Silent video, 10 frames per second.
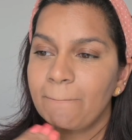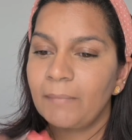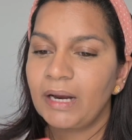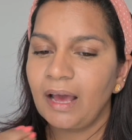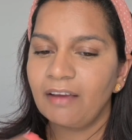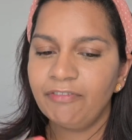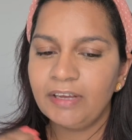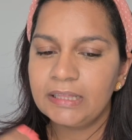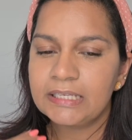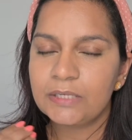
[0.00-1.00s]
But I
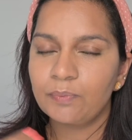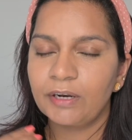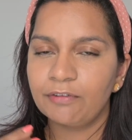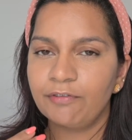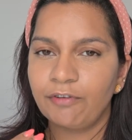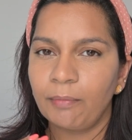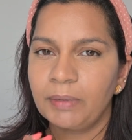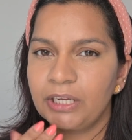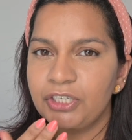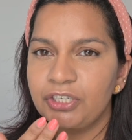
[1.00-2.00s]
feel this is one of the
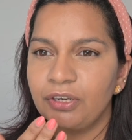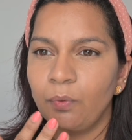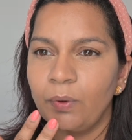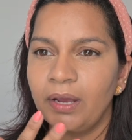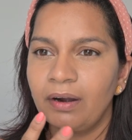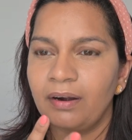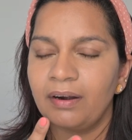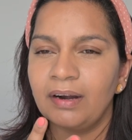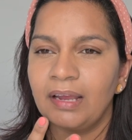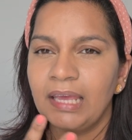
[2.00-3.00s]
formulation where
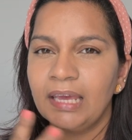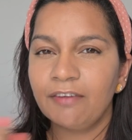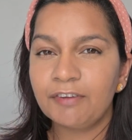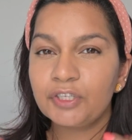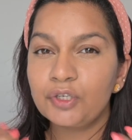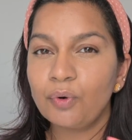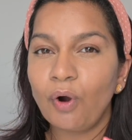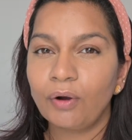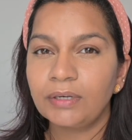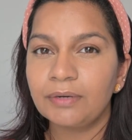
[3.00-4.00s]
if it is too
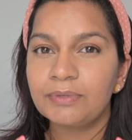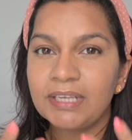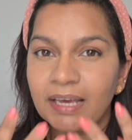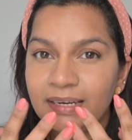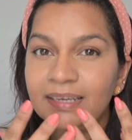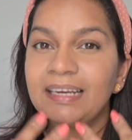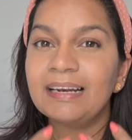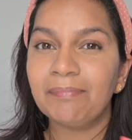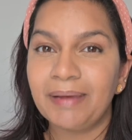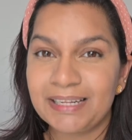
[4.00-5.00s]
hot outside,
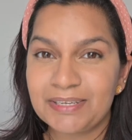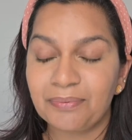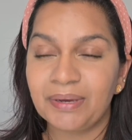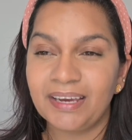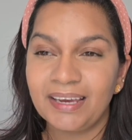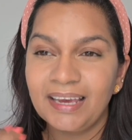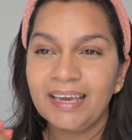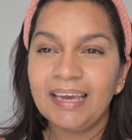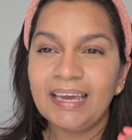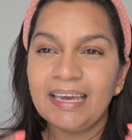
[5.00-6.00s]
it'll melt away.
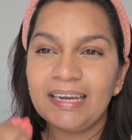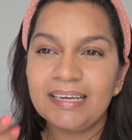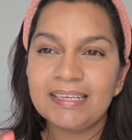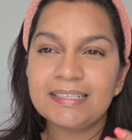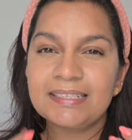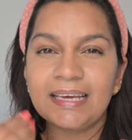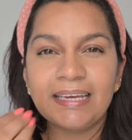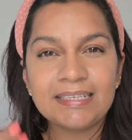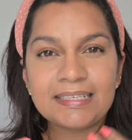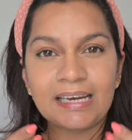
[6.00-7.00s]
It
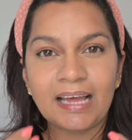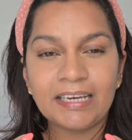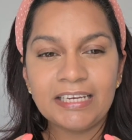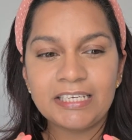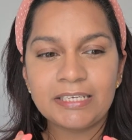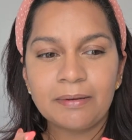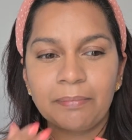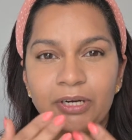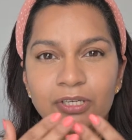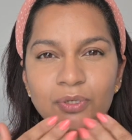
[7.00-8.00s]
is light,
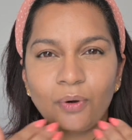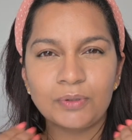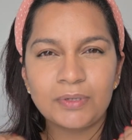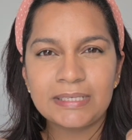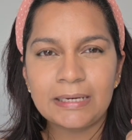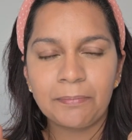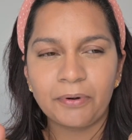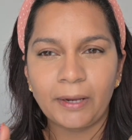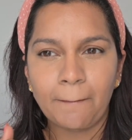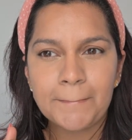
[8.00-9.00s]
but it's also slippery.